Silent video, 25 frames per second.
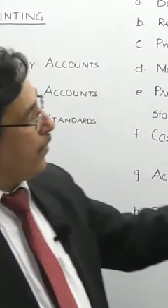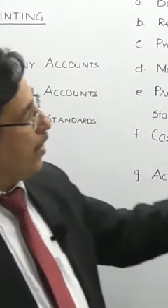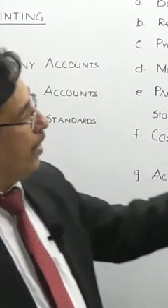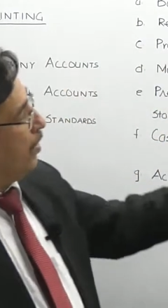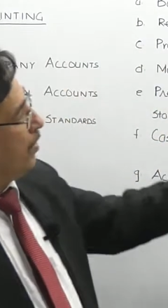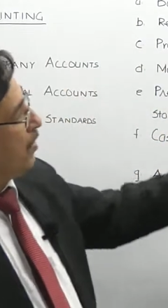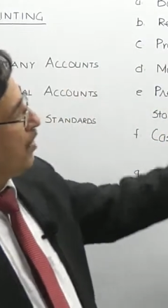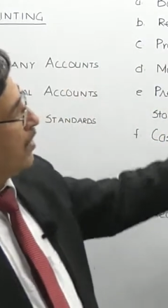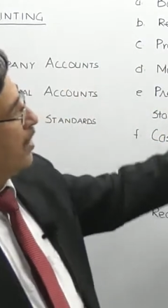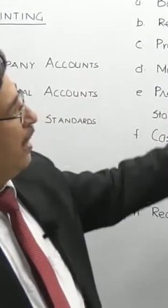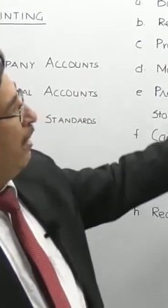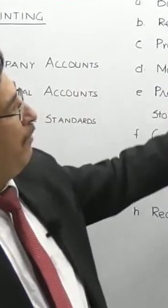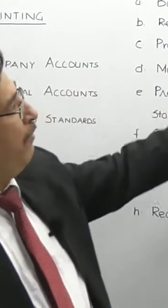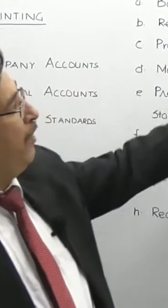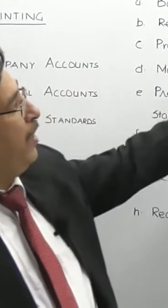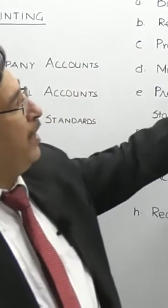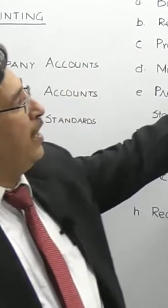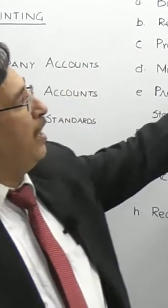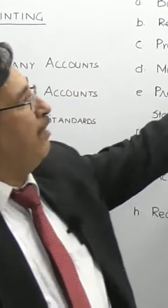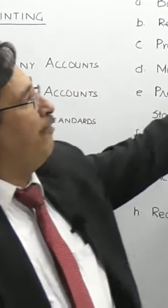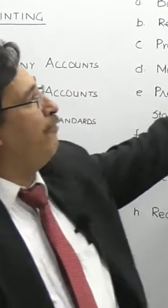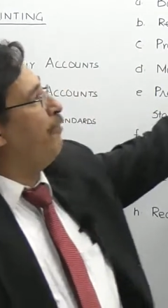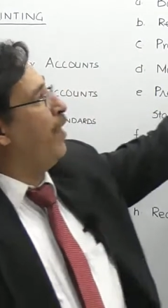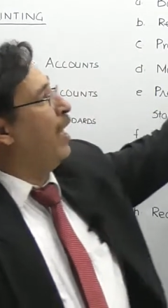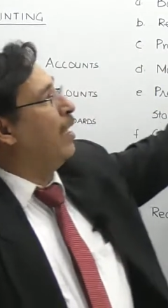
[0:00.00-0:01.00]

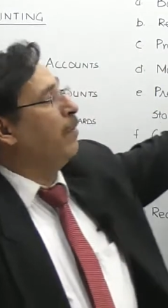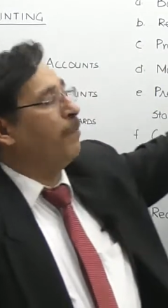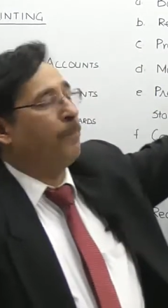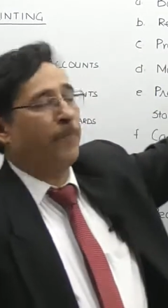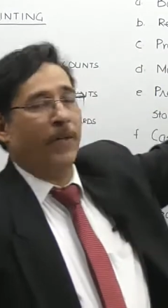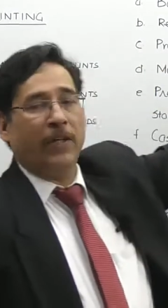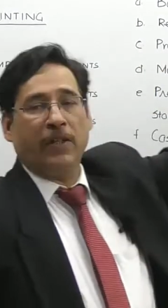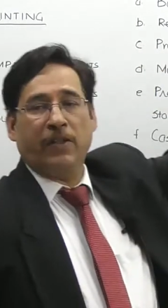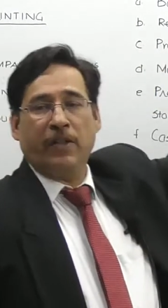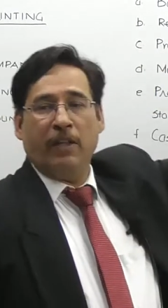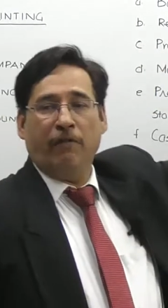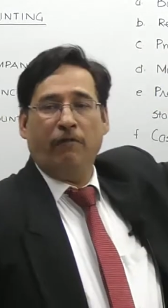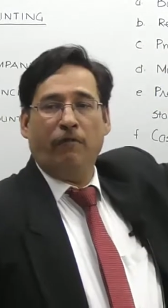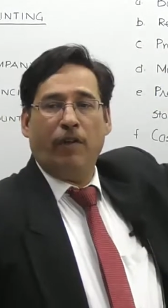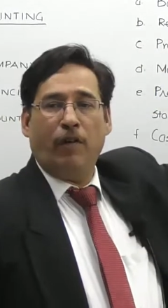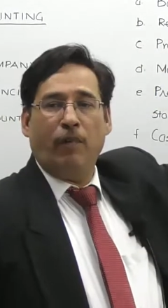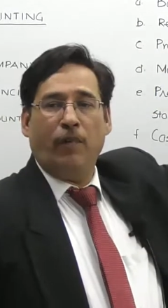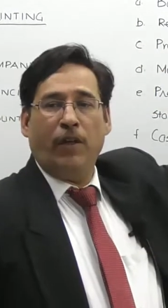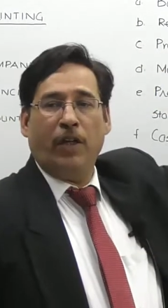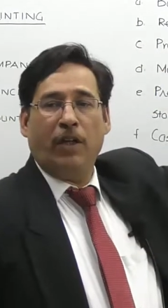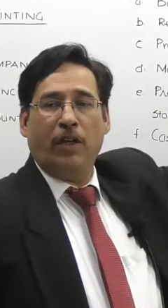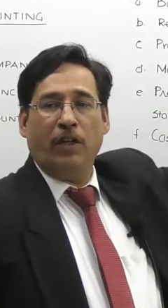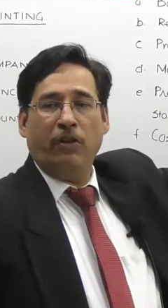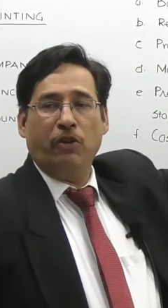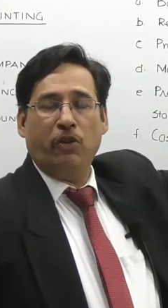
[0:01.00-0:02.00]
75% will be
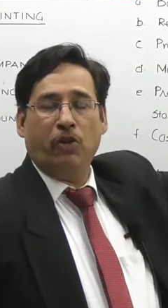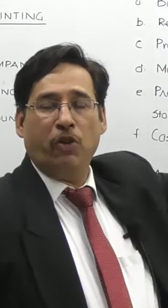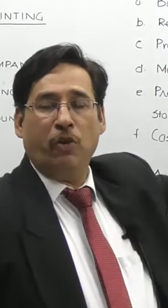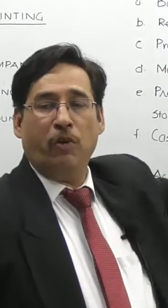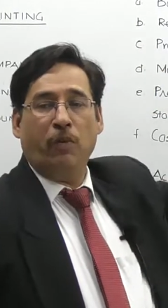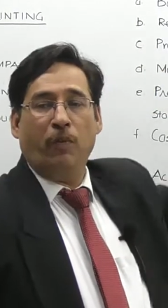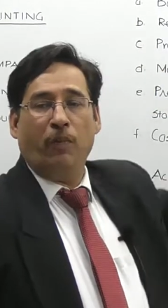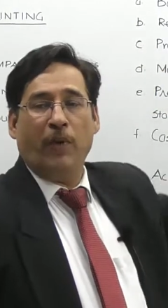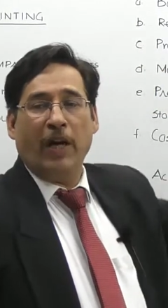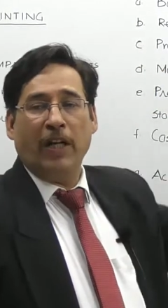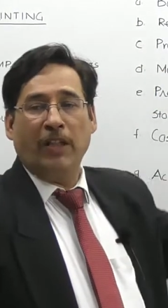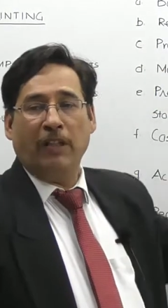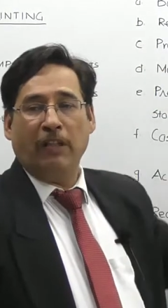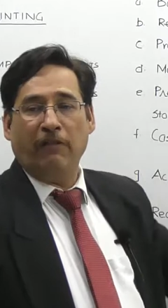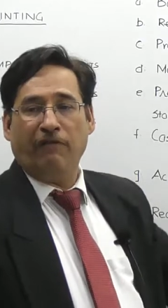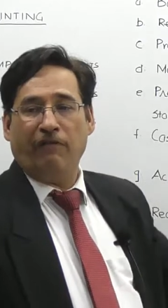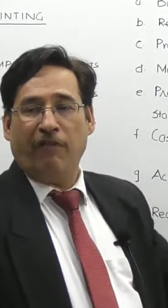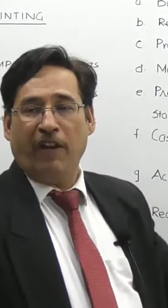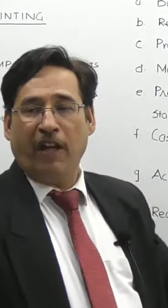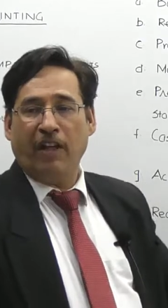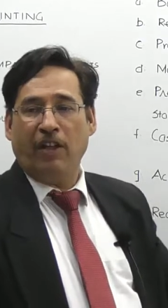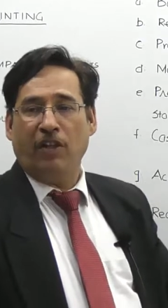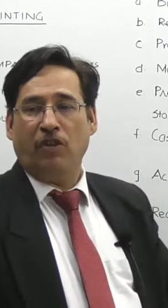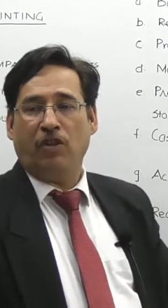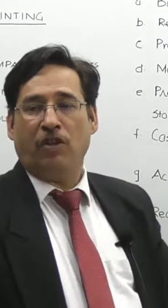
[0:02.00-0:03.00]
consumed by the
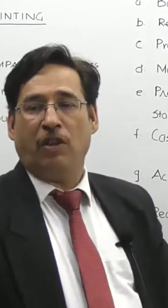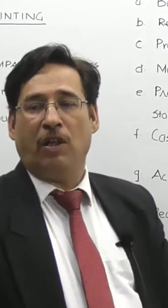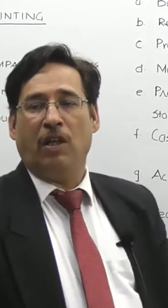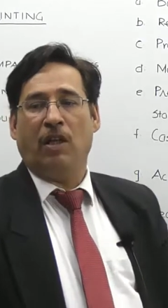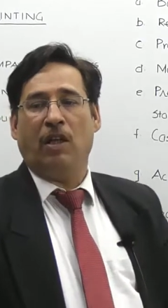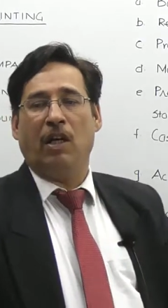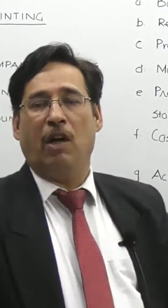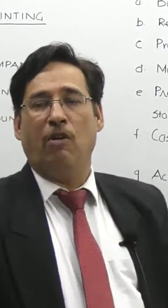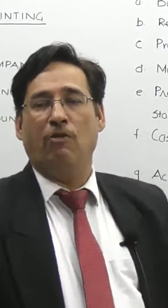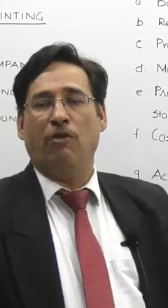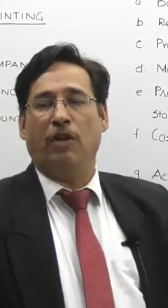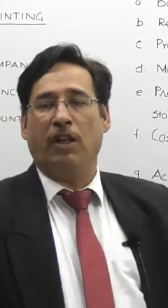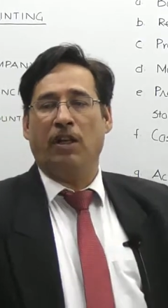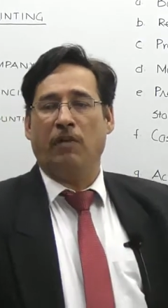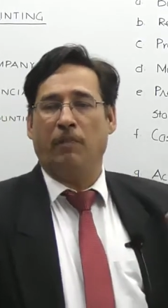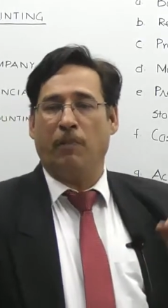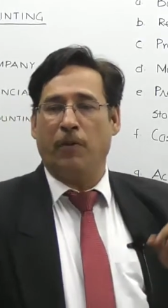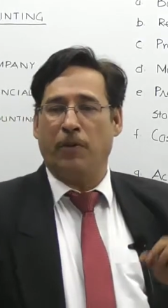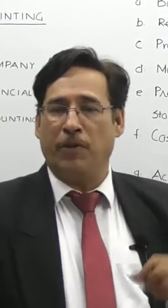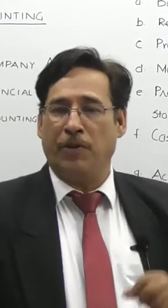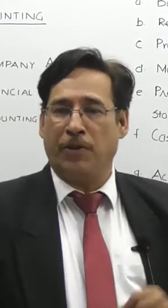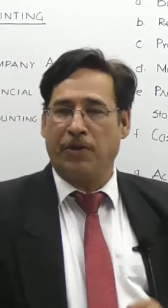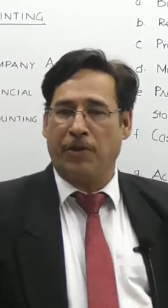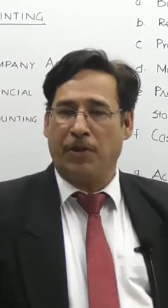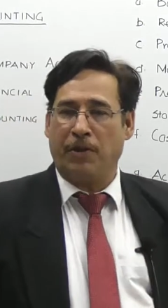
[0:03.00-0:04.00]
financial accounting
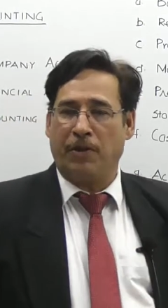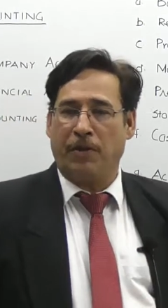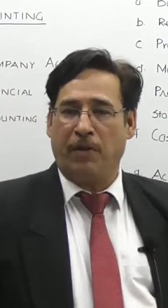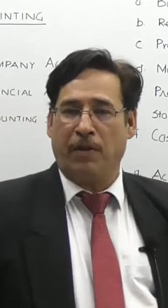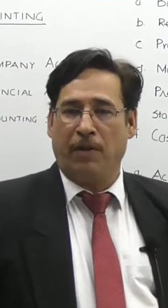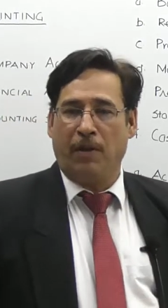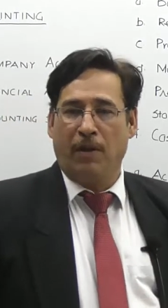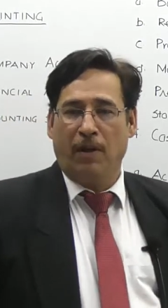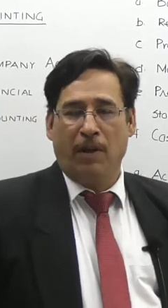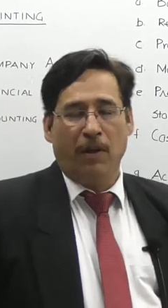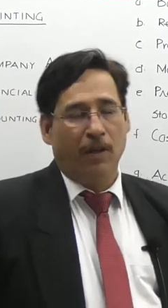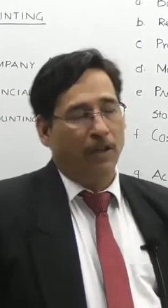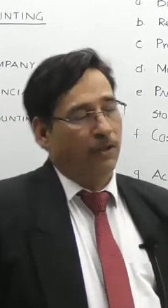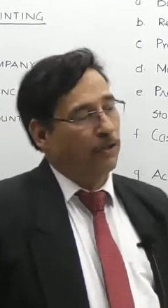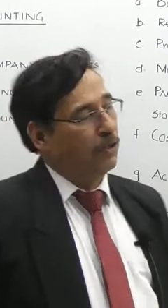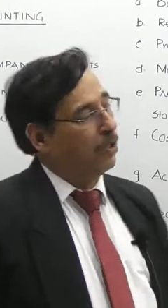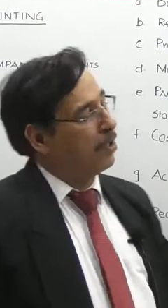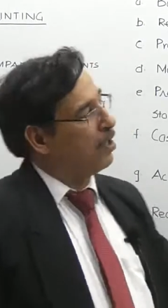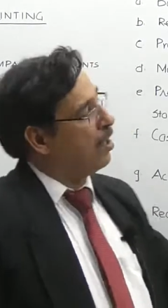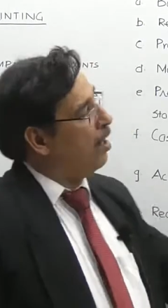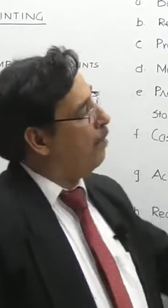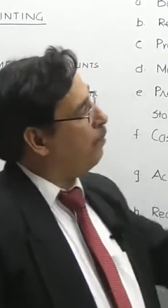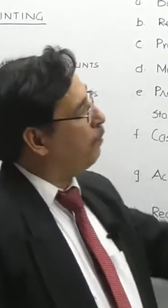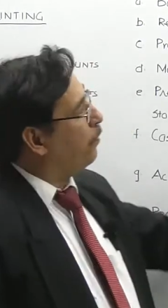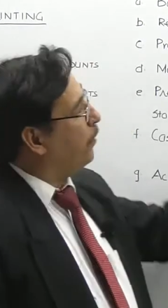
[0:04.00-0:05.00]
portion. Your
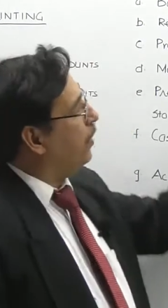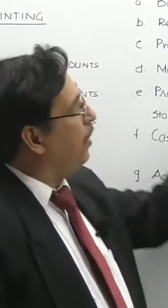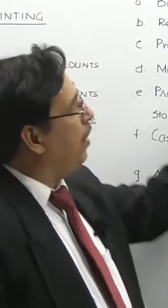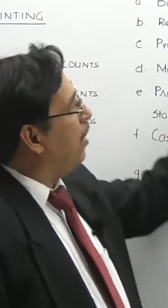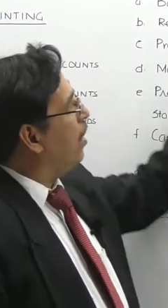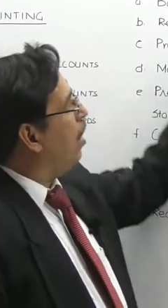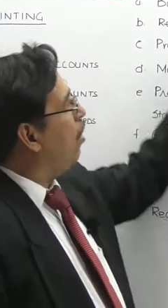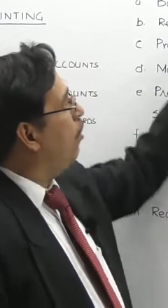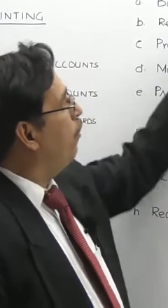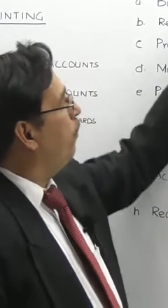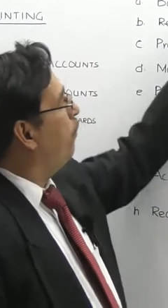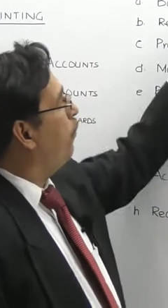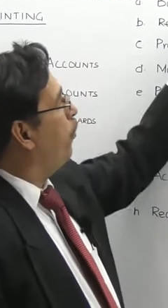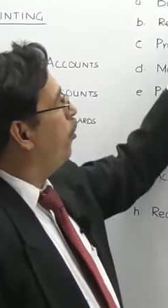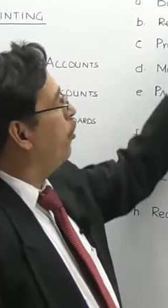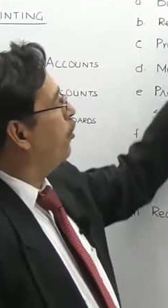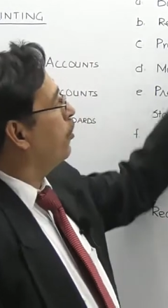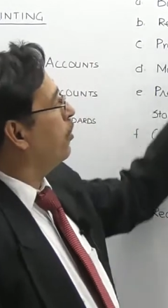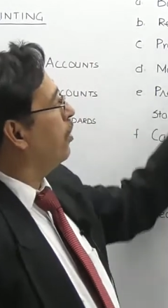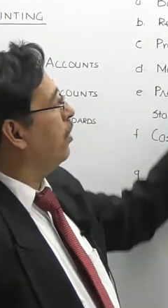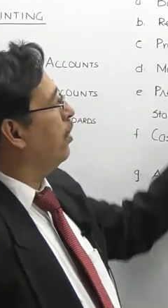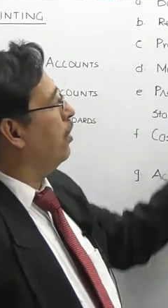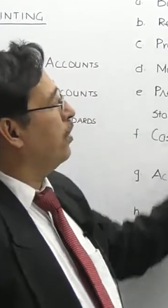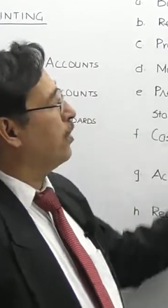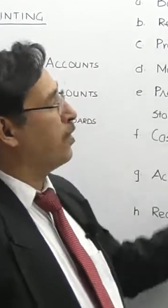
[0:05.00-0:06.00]
company account
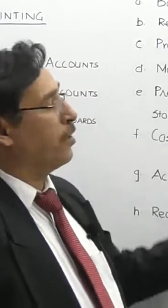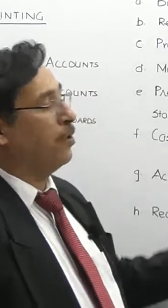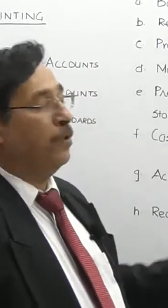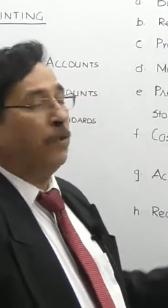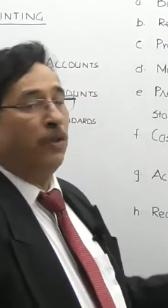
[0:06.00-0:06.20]
portion is